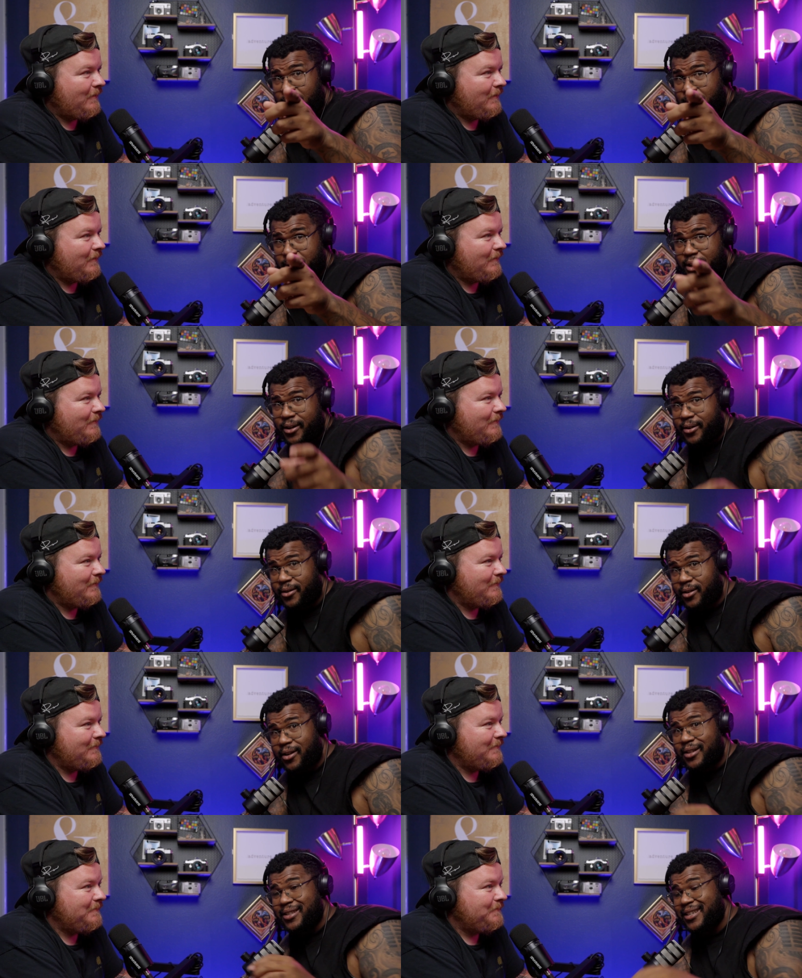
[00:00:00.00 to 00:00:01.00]
Speaker 1: out there.
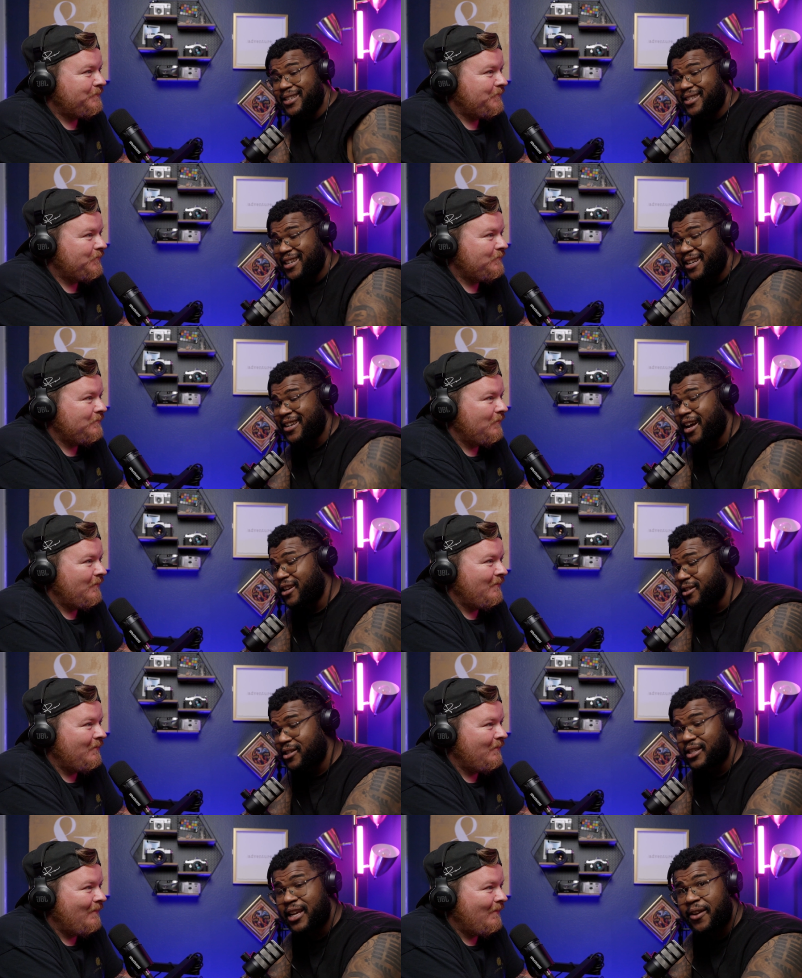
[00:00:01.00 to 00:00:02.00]
These
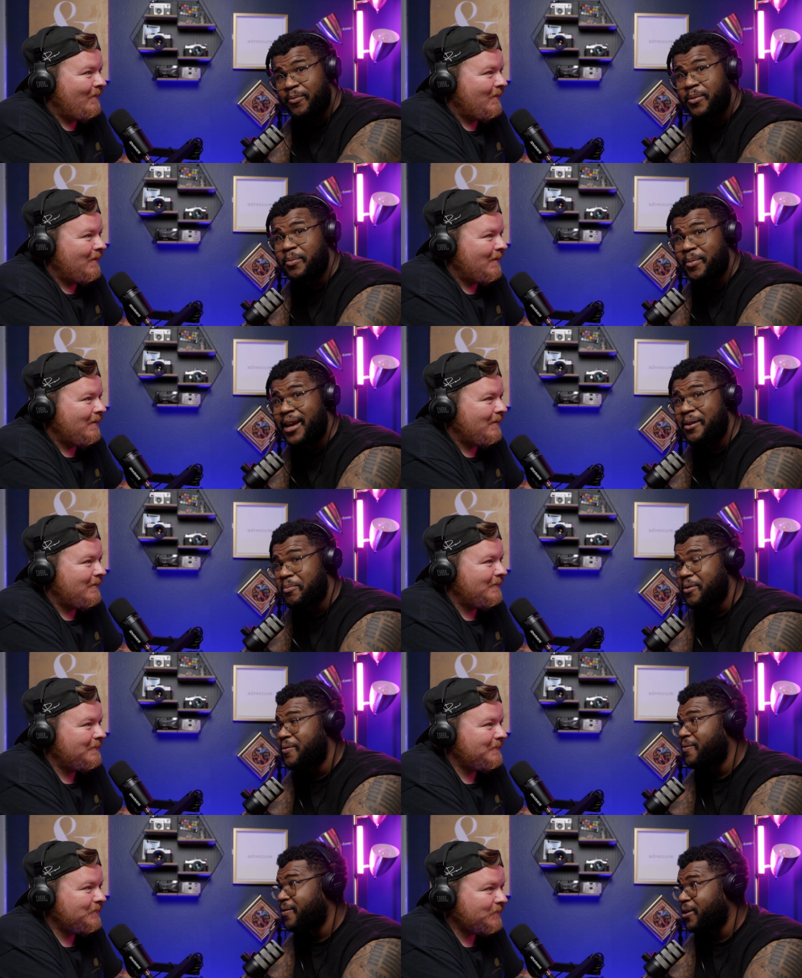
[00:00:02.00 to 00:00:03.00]
technologies have been making
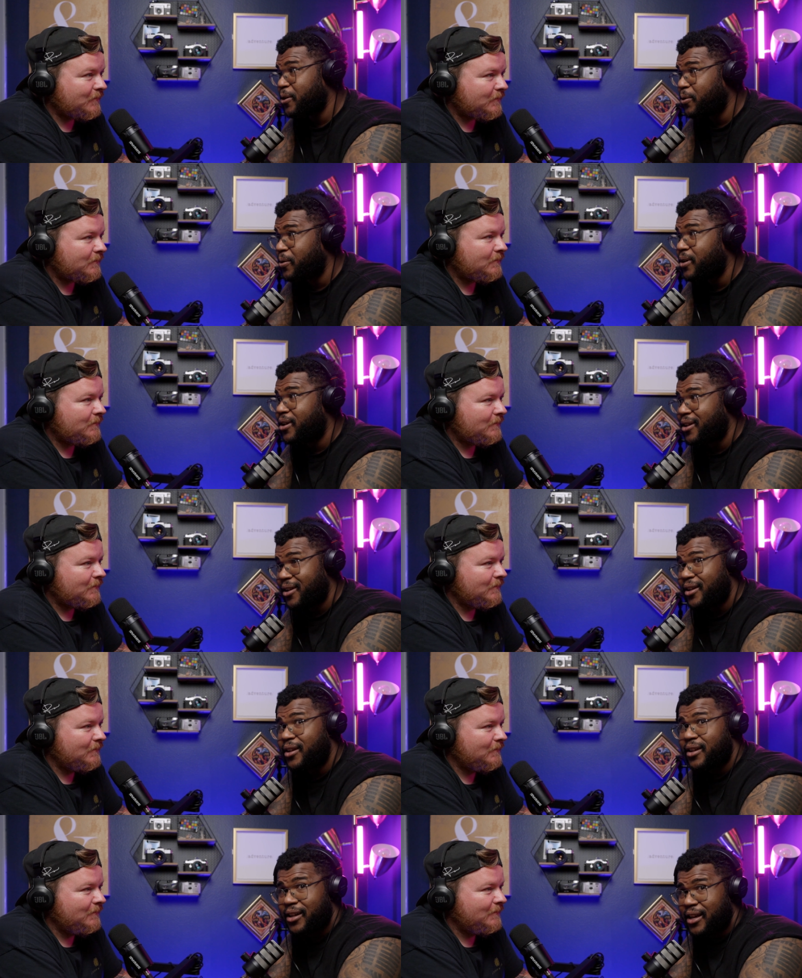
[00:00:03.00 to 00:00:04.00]
me feel
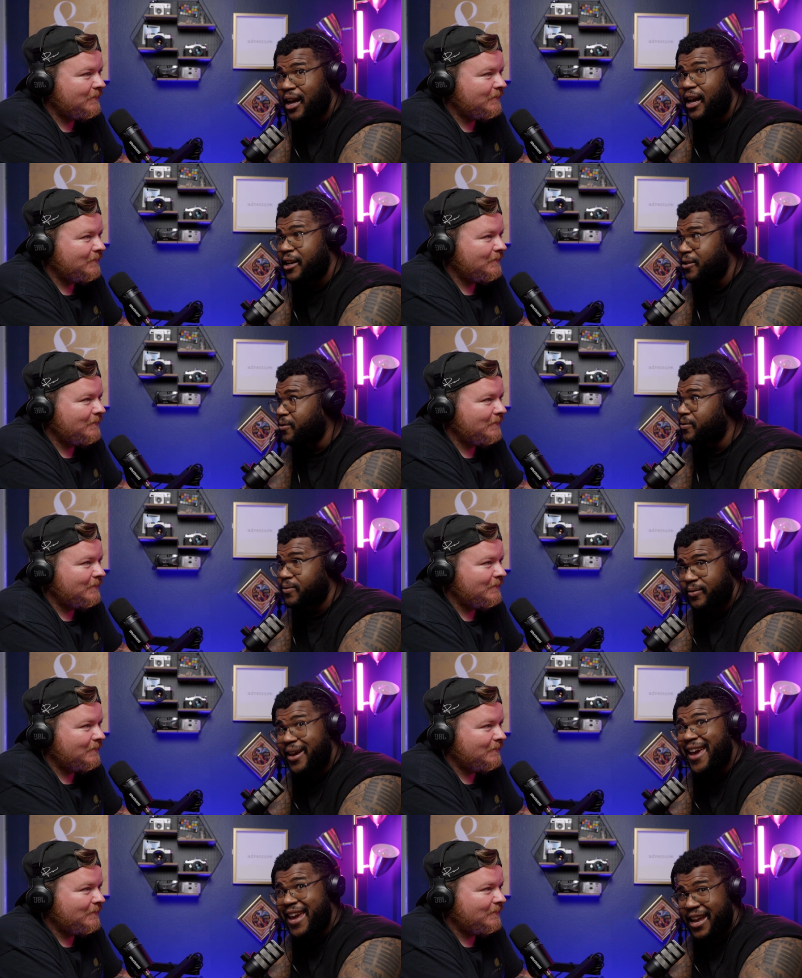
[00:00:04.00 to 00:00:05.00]
kind of
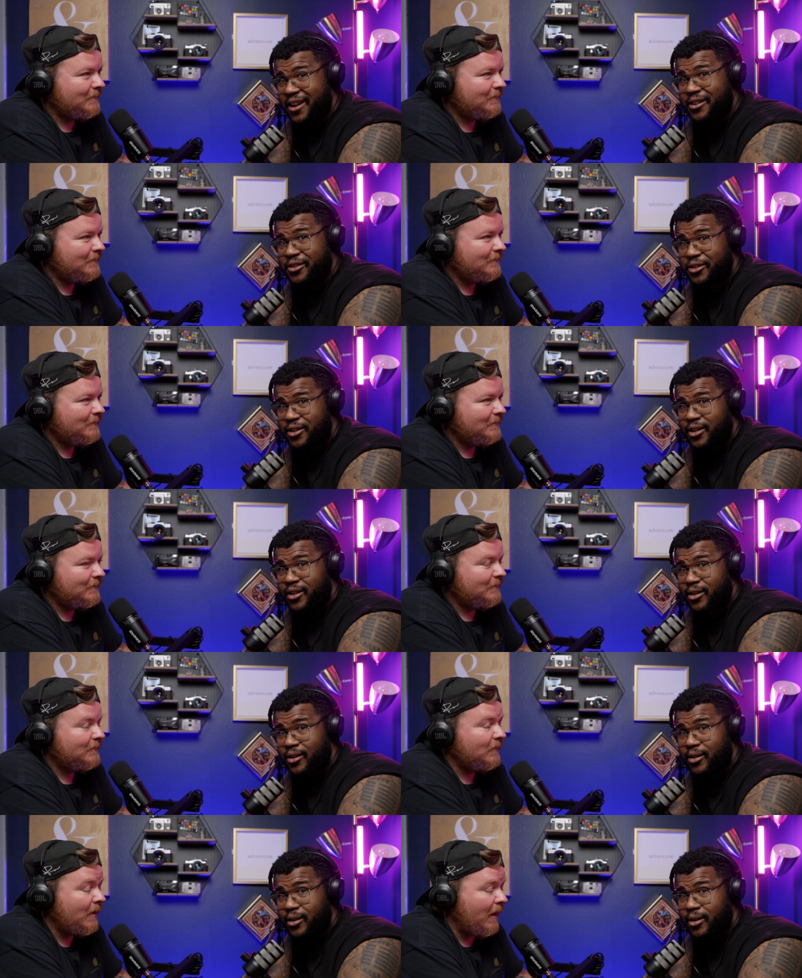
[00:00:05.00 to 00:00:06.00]
aged.
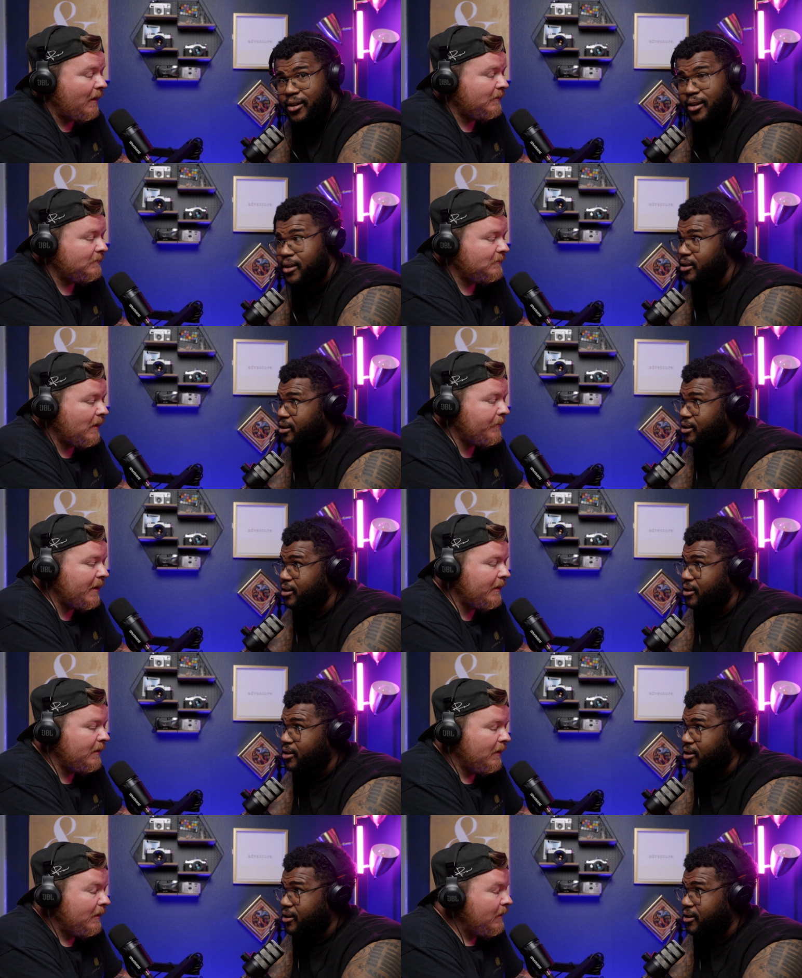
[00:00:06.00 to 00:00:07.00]
Speaker 2: Yeah, I
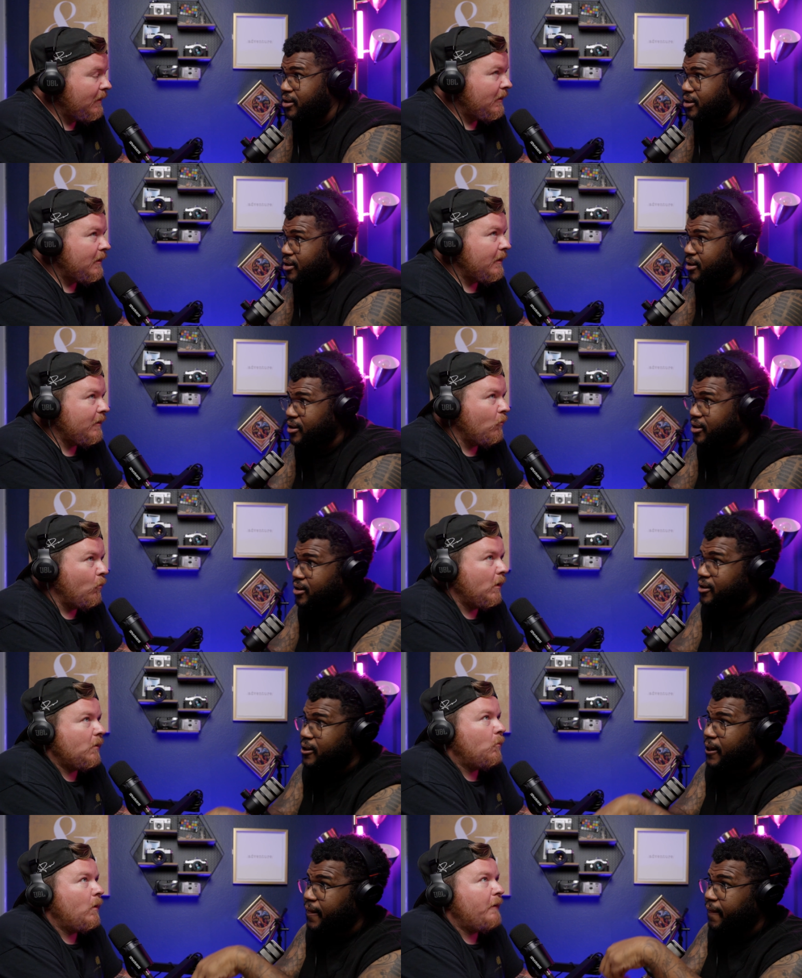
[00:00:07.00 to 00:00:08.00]
mean,
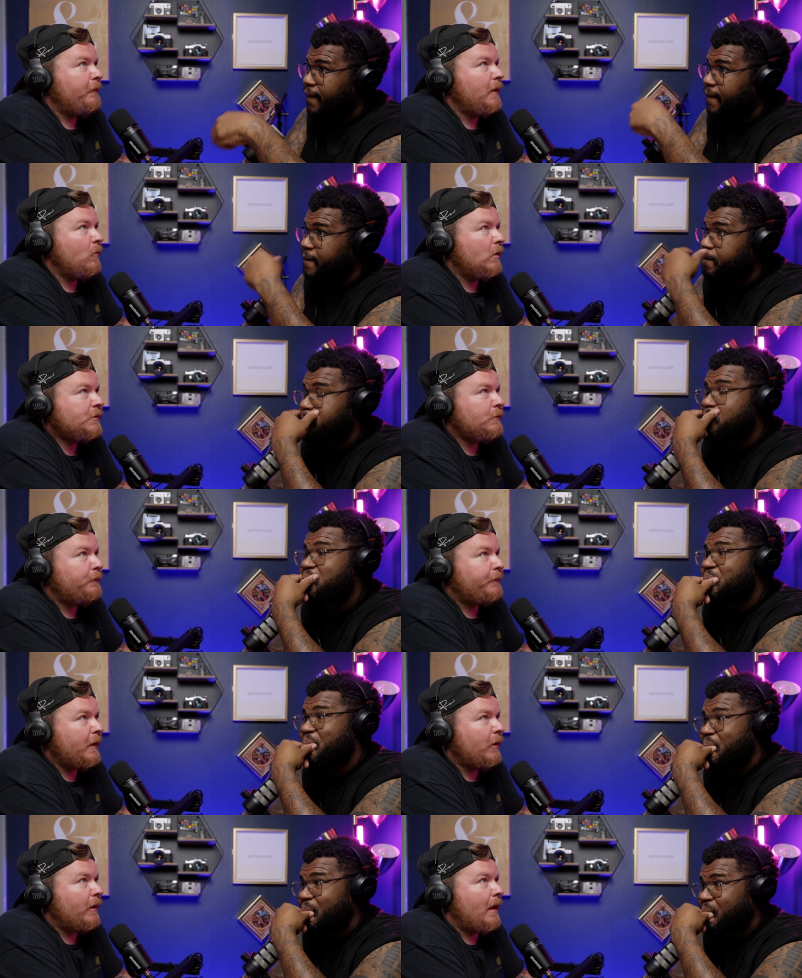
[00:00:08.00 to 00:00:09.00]
I feel like once you
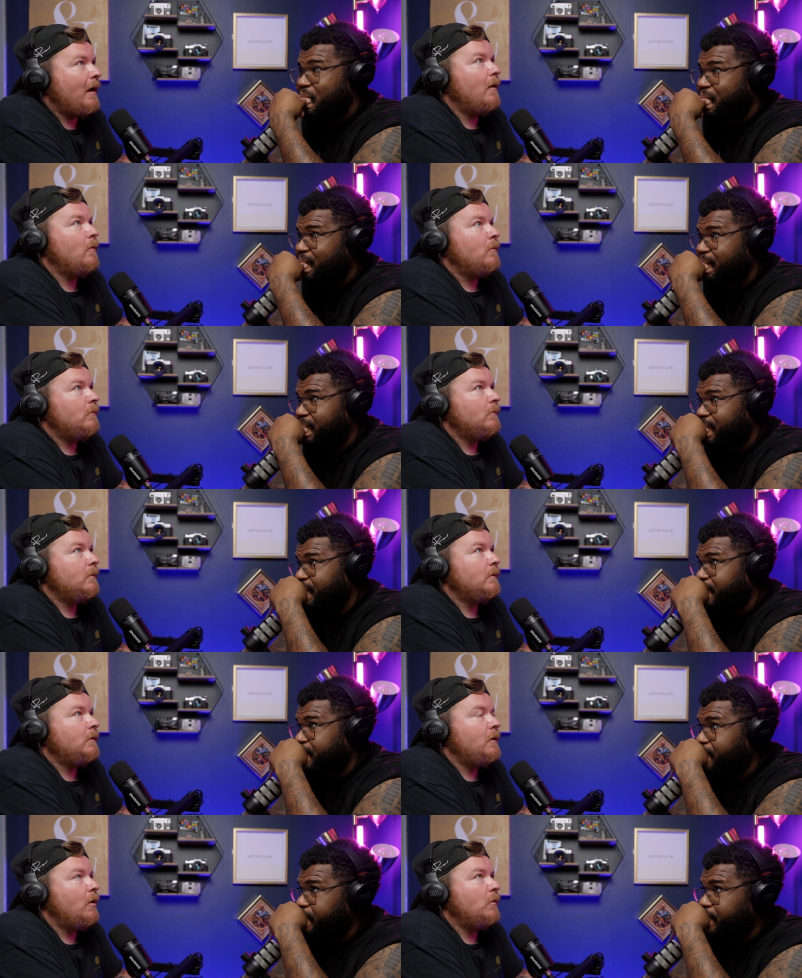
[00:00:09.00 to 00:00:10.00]
figure it out,
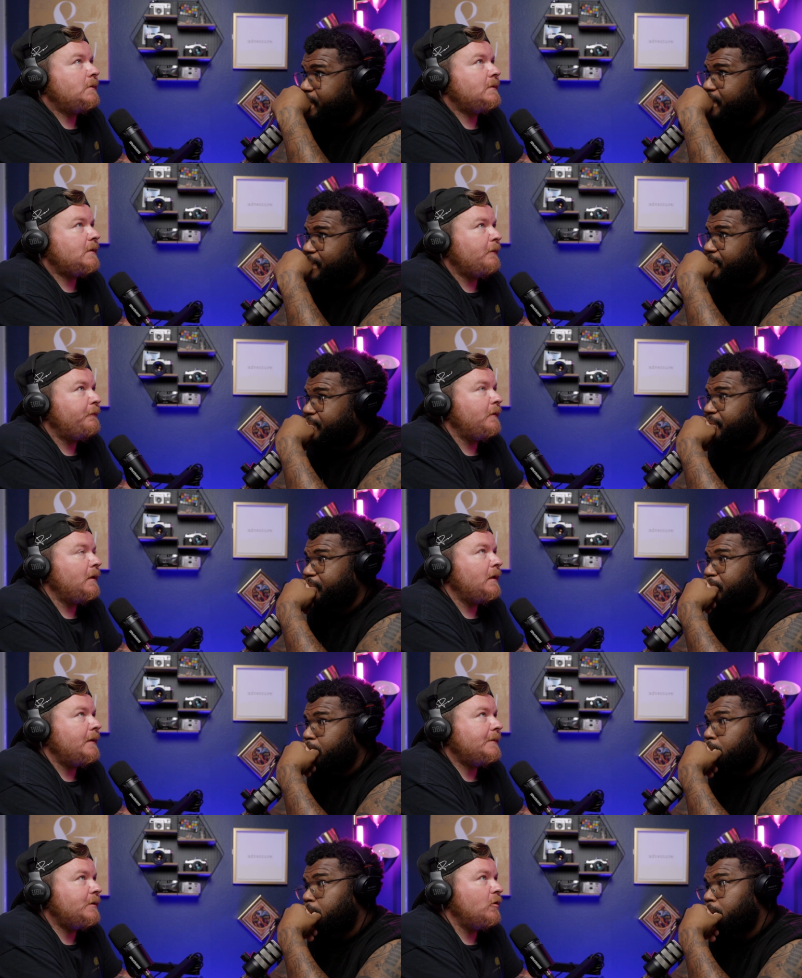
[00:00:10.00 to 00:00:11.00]
you know, it's definitely
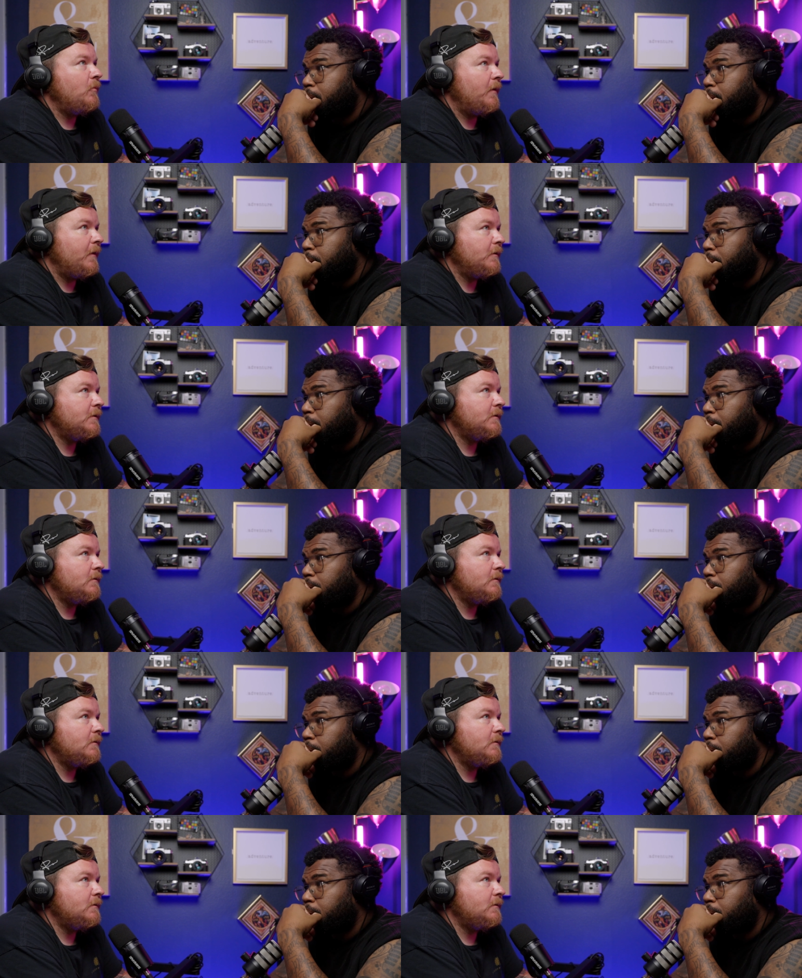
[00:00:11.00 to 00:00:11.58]
easier. But there's